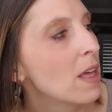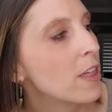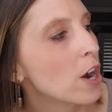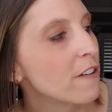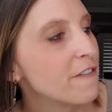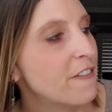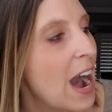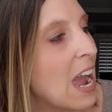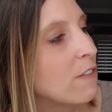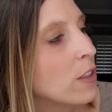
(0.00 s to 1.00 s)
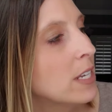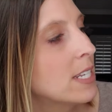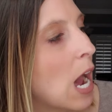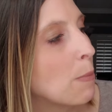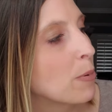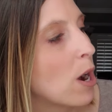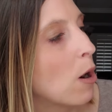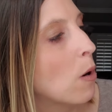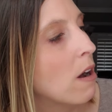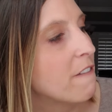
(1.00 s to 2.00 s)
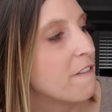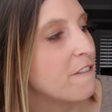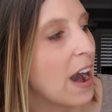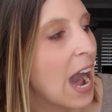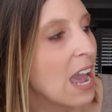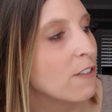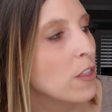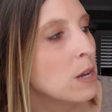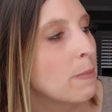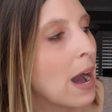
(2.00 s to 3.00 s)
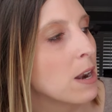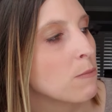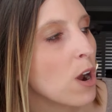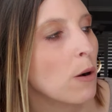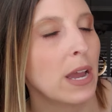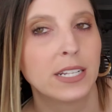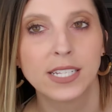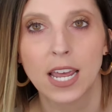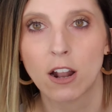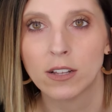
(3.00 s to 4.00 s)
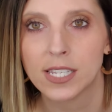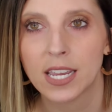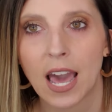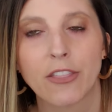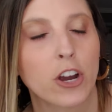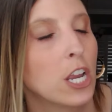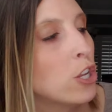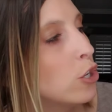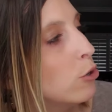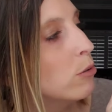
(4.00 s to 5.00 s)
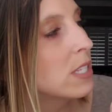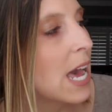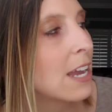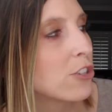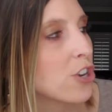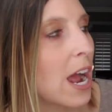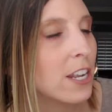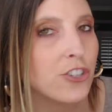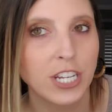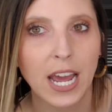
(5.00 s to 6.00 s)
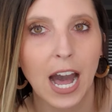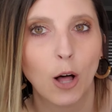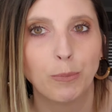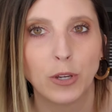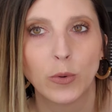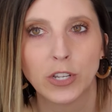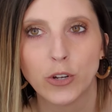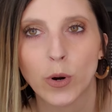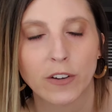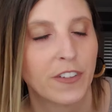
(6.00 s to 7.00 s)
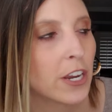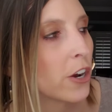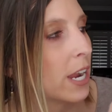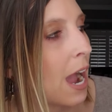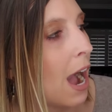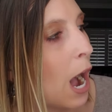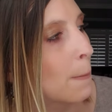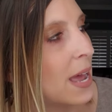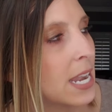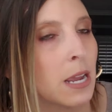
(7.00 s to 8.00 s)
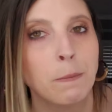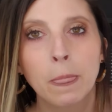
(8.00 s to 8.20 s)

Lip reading: There are 5 on the top row, 5 on the bottom row, and 10 all together. And use that strategy to help you when you are figuring out how many.